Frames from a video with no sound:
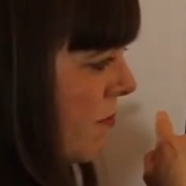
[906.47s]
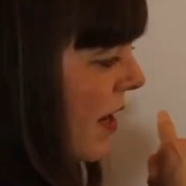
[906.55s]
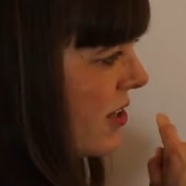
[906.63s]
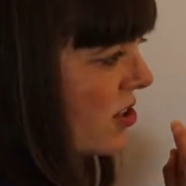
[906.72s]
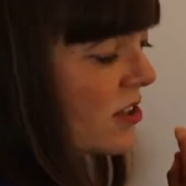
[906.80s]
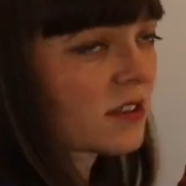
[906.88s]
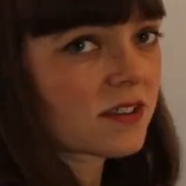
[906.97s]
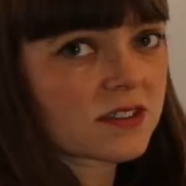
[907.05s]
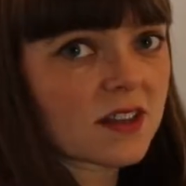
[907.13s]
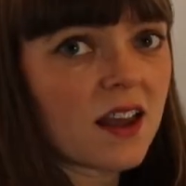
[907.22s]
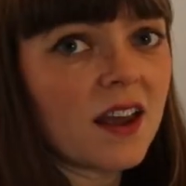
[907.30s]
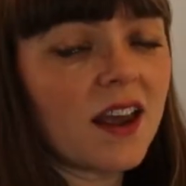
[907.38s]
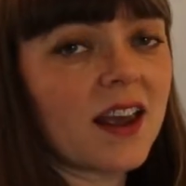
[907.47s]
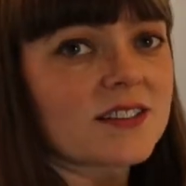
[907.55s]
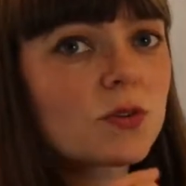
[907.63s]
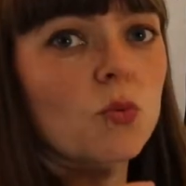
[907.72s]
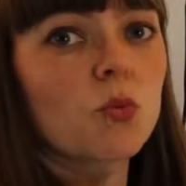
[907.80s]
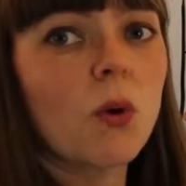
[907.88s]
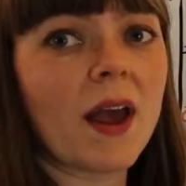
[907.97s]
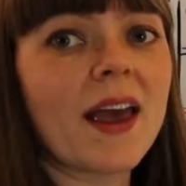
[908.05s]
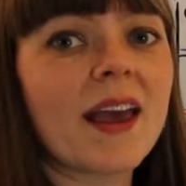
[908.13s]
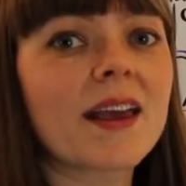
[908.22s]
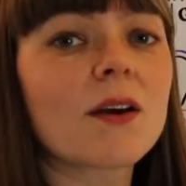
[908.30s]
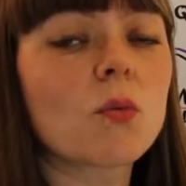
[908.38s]
patients, it's
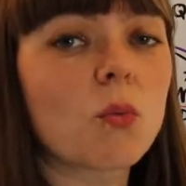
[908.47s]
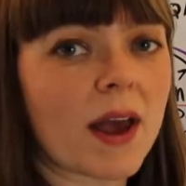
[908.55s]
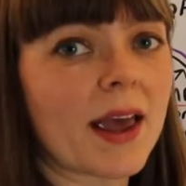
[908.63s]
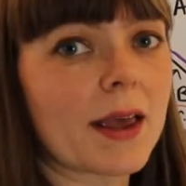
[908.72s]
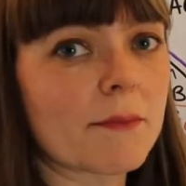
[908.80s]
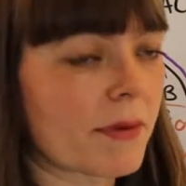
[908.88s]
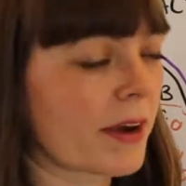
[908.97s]
way, way